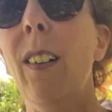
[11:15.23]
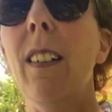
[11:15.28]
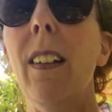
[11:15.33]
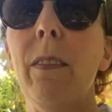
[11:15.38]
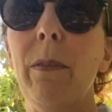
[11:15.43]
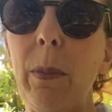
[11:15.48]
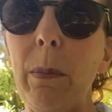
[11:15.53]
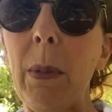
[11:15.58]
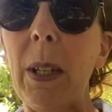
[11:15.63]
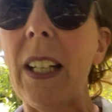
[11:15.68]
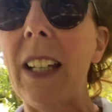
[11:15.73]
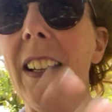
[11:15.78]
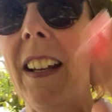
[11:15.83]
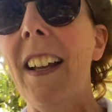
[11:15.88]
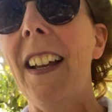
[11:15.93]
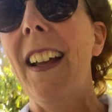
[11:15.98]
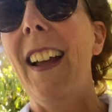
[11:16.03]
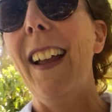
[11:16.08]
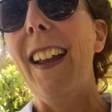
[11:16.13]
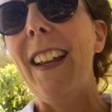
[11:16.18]
and for me
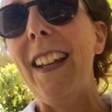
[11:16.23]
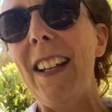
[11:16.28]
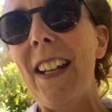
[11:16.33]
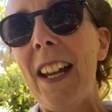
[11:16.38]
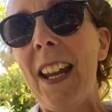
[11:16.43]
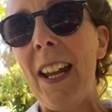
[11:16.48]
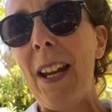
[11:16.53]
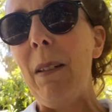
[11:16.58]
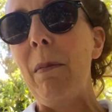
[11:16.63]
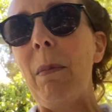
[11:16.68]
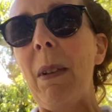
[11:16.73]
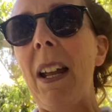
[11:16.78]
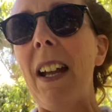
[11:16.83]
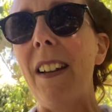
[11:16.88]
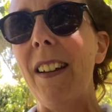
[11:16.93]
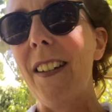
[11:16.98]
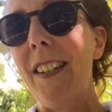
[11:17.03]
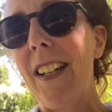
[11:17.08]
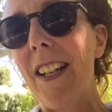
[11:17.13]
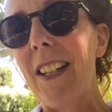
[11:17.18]
in him
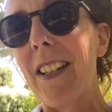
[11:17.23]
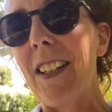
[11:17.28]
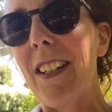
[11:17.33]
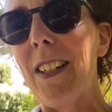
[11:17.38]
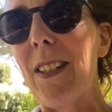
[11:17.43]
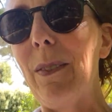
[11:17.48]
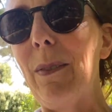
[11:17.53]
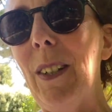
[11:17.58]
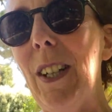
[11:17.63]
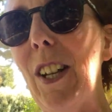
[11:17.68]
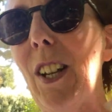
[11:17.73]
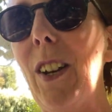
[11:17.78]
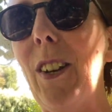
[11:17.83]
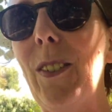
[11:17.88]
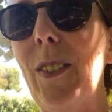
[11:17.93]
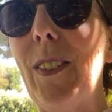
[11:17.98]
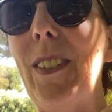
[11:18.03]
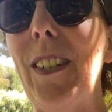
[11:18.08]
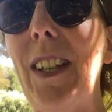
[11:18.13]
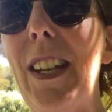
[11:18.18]
editing these
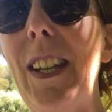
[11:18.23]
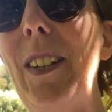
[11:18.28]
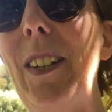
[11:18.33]
videos, is he